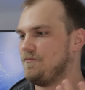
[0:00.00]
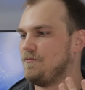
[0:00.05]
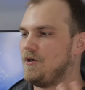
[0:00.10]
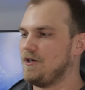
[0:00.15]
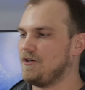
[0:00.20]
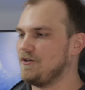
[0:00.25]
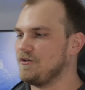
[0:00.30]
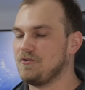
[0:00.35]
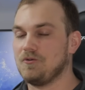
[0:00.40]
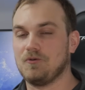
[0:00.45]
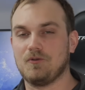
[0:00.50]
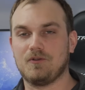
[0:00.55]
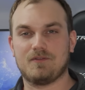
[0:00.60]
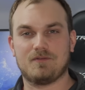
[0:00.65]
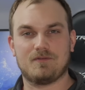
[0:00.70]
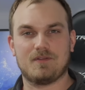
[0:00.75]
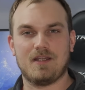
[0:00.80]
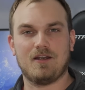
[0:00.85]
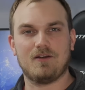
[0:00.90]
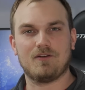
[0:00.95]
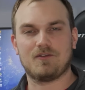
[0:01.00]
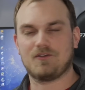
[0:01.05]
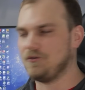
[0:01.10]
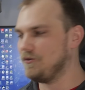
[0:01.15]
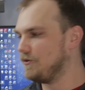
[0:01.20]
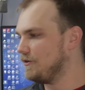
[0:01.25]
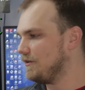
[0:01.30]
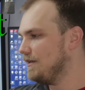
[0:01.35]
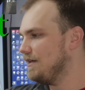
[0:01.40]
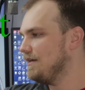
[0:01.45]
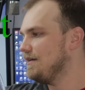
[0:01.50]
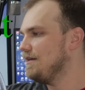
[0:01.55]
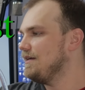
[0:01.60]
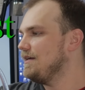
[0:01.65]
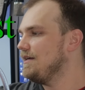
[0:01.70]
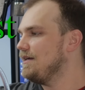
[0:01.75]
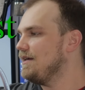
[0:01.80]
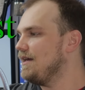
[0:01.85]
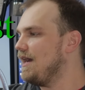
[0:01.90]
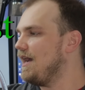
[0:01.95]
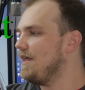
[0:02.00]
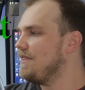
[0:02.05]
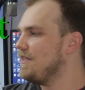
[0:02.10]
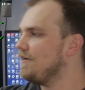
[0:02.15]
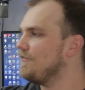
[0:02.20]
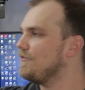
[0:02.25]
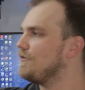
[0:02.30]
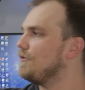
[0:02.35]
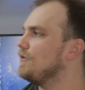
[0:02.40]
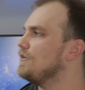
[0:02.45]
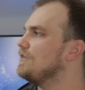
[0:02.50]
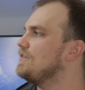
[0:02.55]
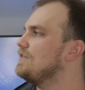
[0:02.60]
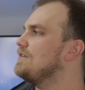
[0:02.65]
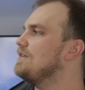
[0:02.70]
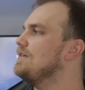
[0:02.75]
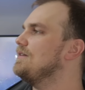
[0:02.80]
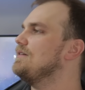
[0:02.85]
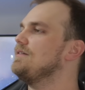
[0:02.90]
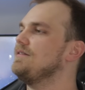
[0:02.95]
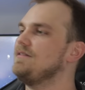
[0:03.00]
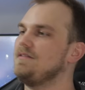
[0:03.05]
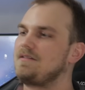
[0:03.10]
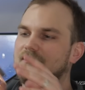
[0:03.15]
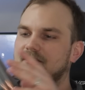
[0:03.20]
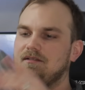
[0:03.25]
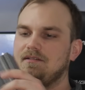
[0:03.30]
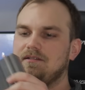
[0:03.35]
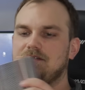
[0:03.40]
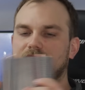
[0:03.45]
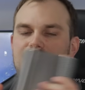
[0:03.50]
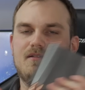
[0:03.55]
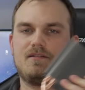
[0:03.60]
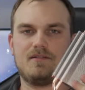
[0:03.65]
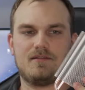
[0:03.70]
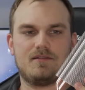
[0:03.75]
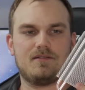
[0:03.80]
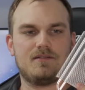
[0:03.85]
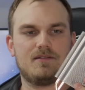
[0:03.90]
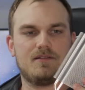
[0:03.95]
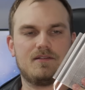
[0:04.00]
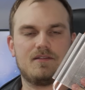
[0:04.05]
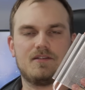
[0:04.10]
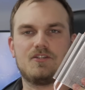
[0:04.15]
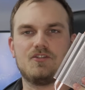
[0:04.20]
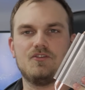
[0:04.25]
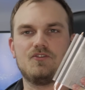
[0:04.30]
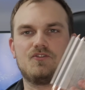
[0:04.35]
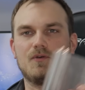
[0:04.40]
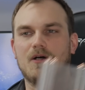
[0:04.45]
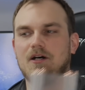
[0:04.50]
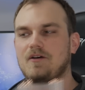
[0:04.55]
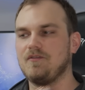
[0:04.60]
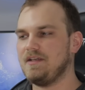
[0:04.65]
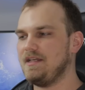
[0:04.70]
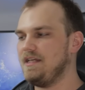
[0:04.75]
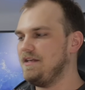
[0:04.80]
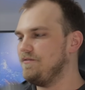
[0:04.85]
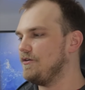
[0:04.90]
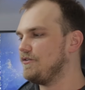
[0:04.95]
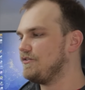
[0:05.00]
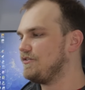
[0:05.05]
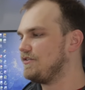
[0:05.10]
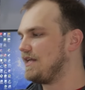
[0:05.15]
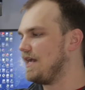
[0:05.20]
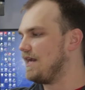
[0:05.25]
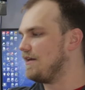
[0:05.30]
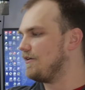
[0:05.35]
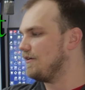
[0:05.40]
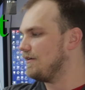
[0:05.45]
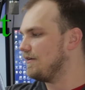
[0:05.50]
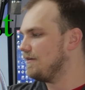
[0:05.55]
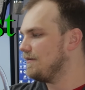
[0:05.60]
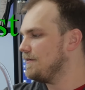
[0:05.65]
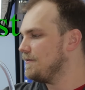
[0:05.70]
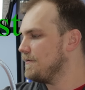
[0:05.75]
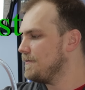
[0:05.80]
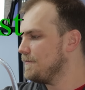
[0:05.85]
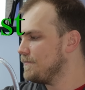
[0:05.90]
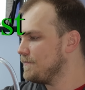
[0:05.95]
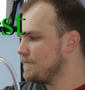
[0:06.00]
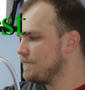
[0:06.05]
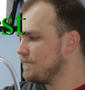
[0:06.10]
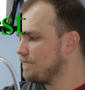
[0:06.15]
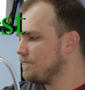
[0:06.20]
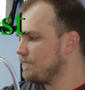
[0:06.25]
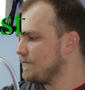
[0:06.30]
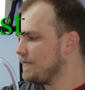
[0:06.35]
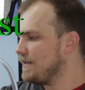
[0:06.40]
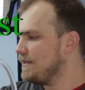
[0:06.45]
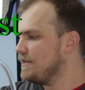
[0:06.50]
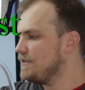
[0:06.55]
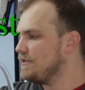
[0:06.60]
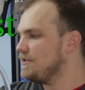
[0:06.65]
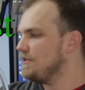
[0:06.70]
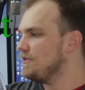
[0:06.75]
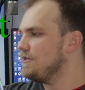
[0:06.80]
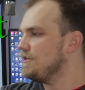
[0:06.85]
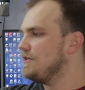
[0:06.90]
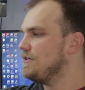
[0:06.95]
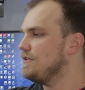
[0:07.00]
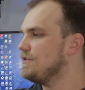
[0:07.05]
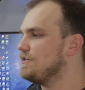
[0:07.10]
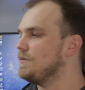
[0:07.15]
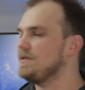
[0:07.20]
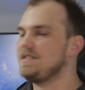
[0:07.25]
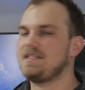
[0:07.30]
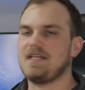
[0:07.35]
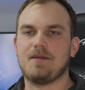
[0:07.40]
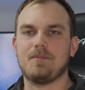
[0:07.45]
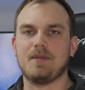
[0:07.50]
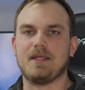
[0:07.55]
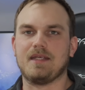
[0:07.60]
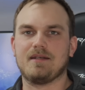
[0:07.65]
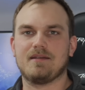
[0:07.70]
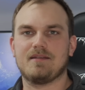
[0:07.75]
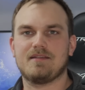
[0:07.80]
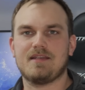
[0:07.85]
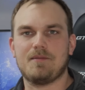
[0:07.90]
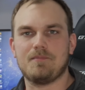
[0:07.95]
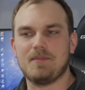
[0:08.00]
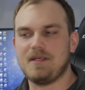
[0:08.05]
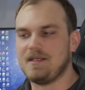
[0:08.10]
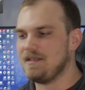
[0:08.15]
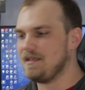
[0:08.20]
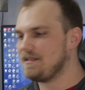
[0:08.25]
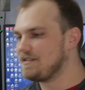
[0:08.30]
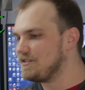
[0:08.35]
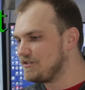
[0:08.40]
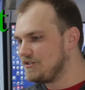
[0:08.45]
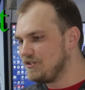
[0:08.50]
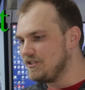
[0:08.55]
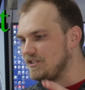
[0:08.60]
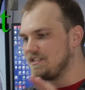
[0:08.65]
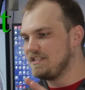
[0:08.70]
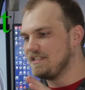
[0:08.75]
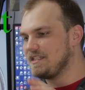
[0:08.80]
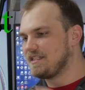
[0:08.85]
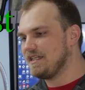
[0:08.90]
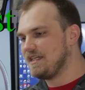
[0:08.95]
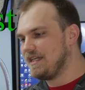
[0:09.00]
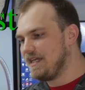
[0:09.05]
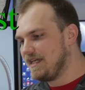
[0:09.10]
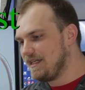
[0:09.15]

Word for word: water-cooled air cooler, and then of course, the 212 EVO Standard. So what's that mean? Does that mean that's as good as this can